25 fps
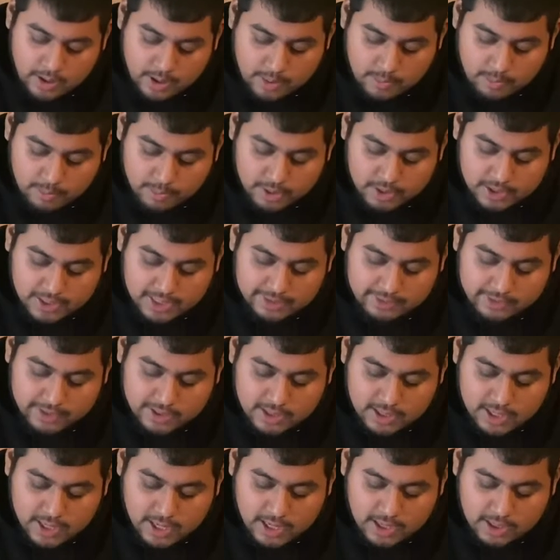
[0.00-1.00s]
But even
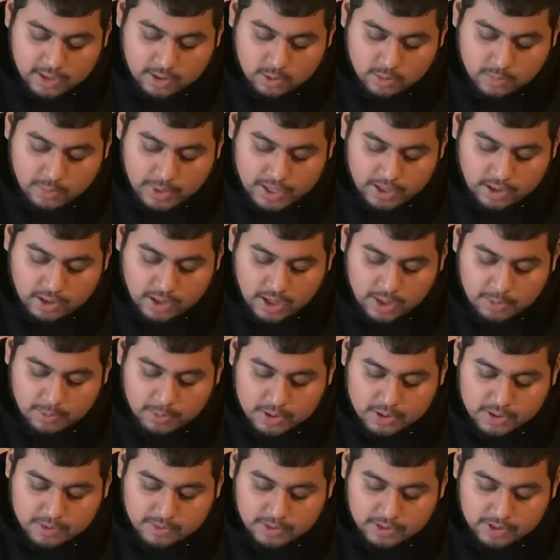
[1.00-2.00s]
then, no matter how
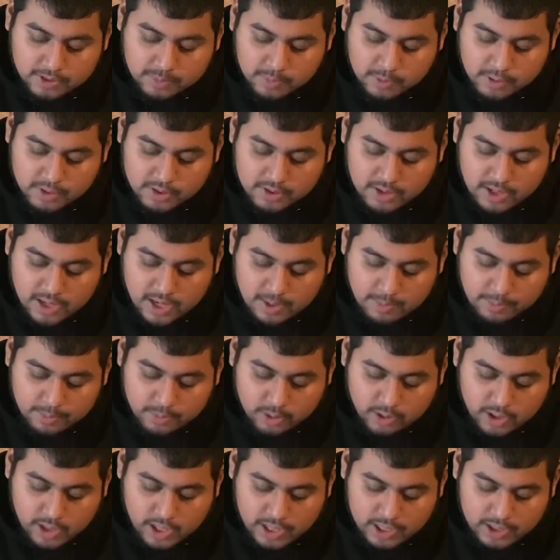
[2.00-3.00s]
much of an experienced camper,
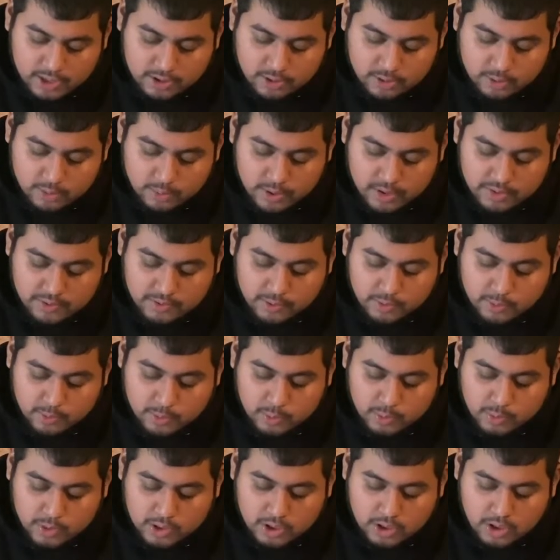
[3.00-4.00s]
hiker, or whatever you
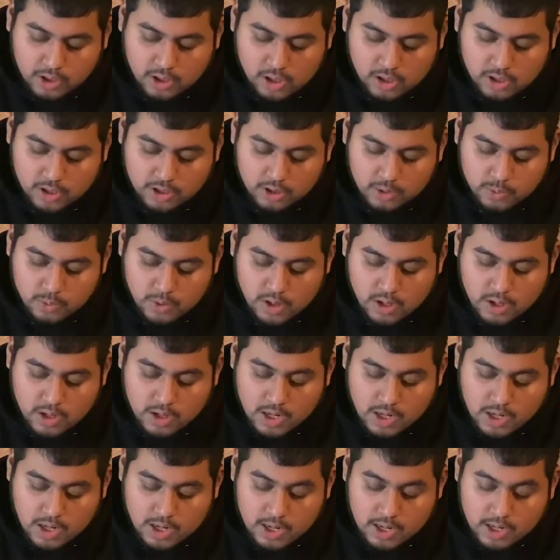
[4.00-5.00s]
want to call it you are,
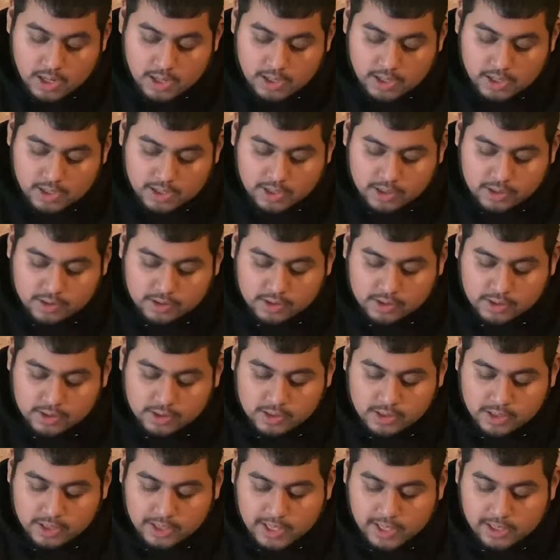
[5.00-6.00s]
it doesn't
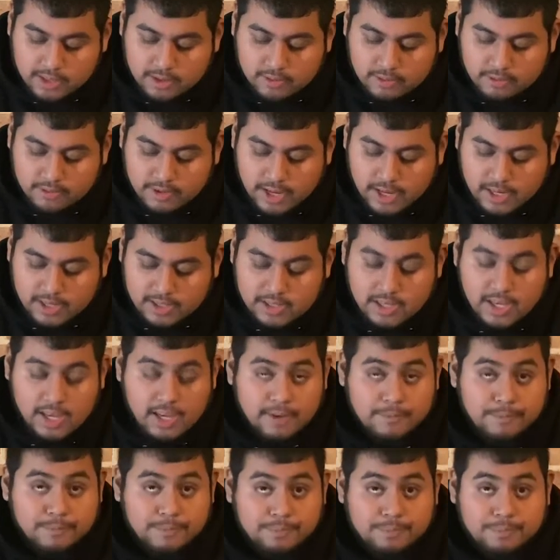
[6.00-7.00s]
negate the fact that
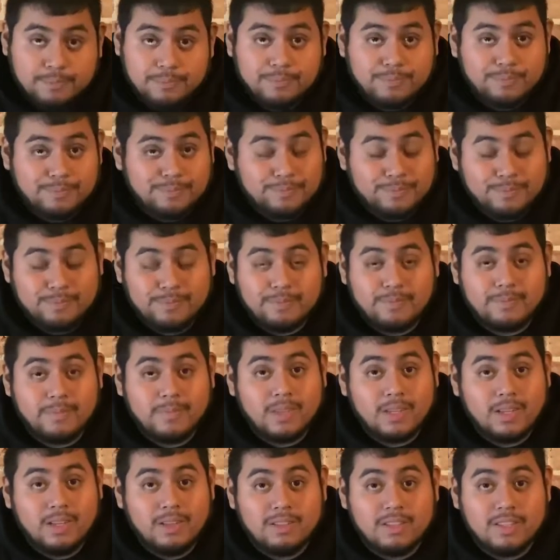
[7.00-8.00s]

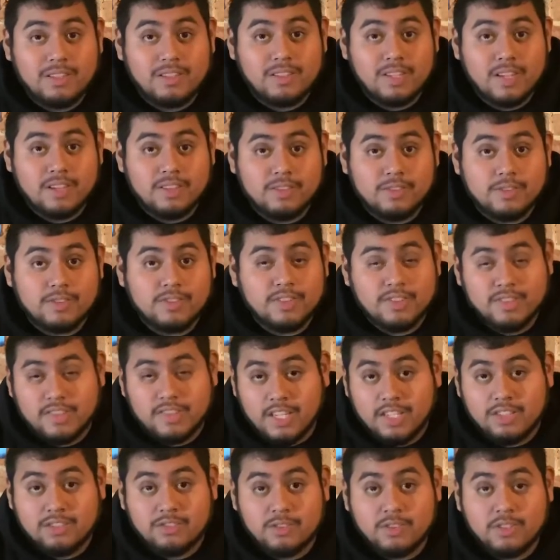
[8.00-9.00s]
the desert's the
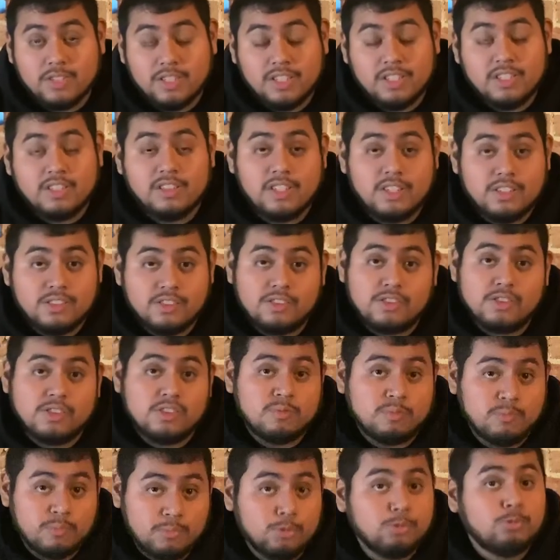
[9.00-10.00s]
desert, and the desert is
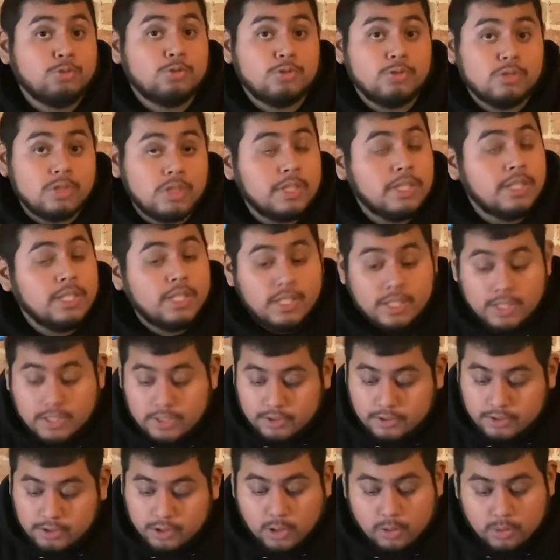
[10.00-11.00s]
brutal.
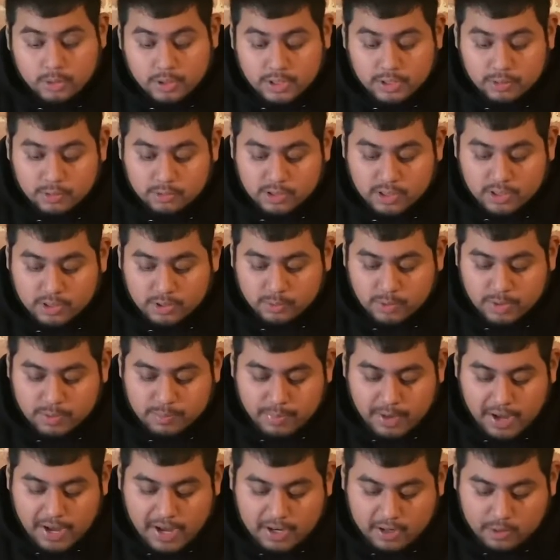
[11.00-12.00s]
So he was on his way
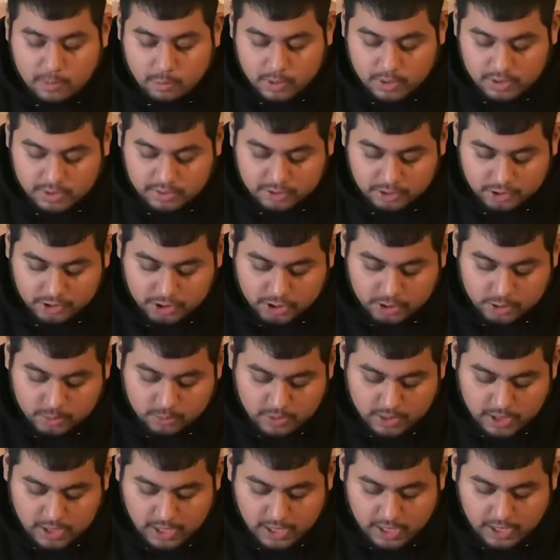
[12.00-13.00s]
back with the shoe in
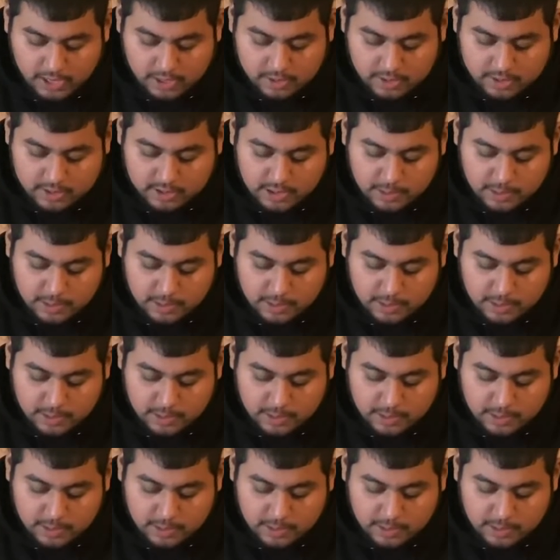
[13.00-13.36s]
hand.